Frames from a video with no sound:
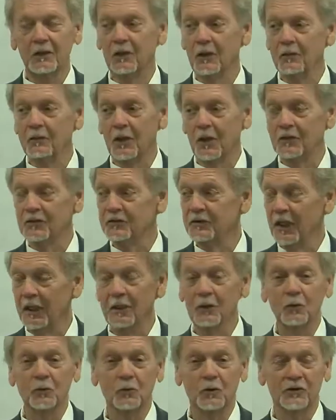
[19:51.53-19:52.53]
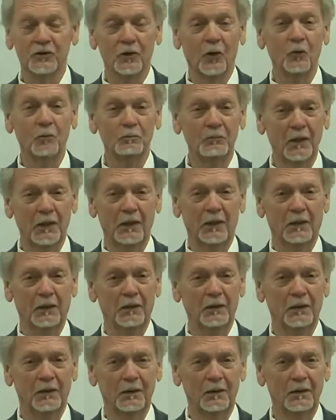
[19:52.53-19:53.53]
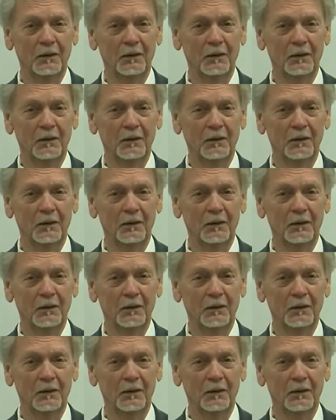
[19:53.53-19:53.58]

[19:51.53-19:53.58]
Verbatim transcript: You know, because Dale was so mean.